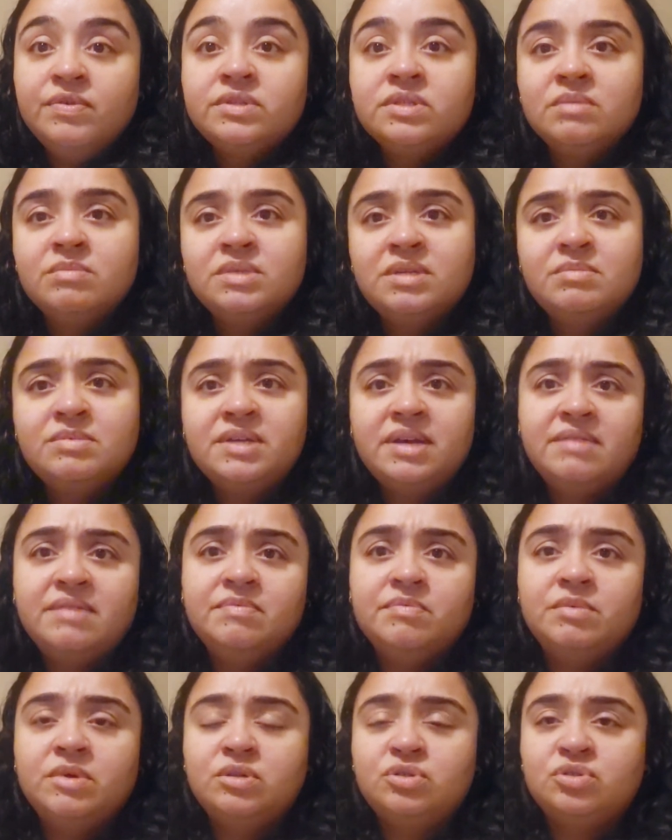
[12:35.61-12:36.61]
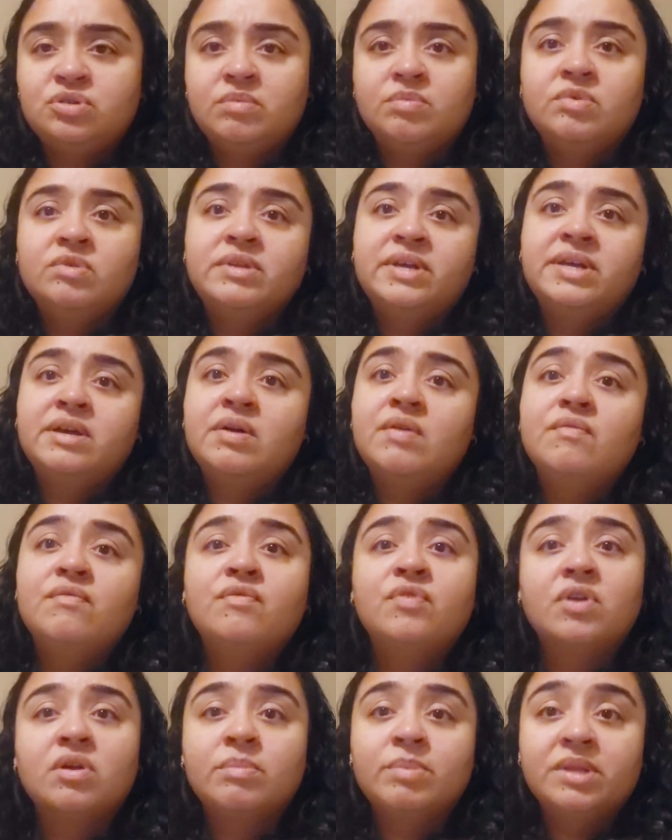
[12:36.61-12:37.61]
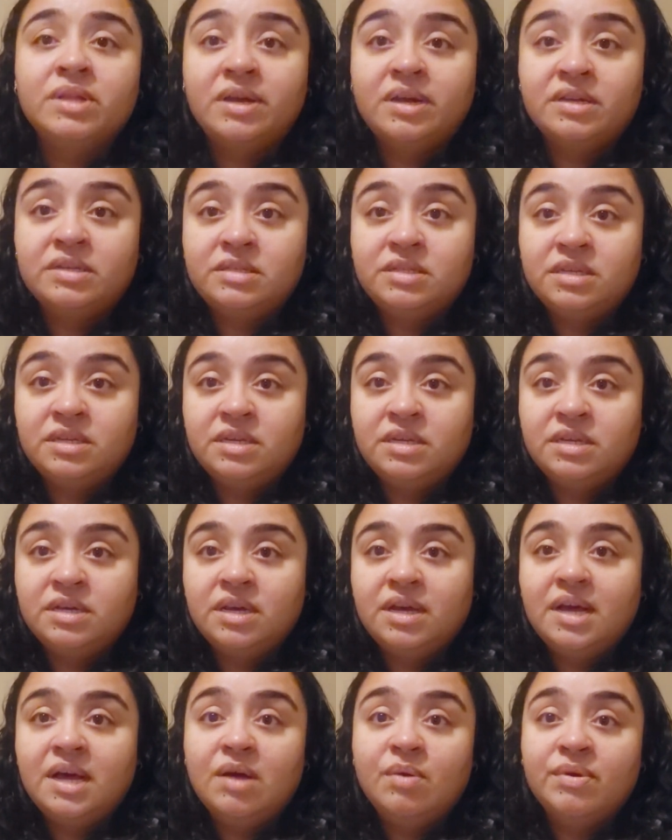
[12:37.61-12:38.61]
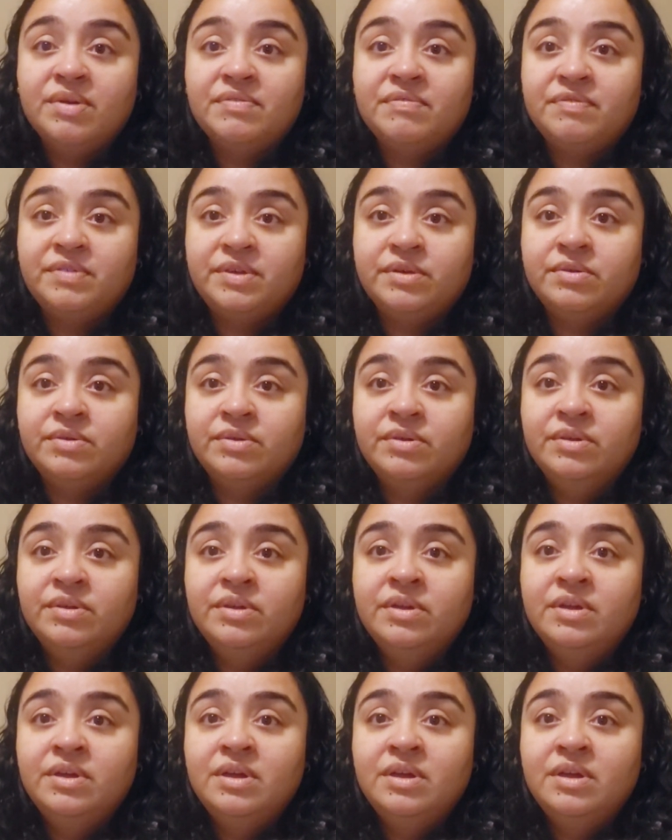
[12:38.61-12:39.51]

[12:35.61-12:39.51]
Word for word: sometimes I have trouble like verbalizing how I feel.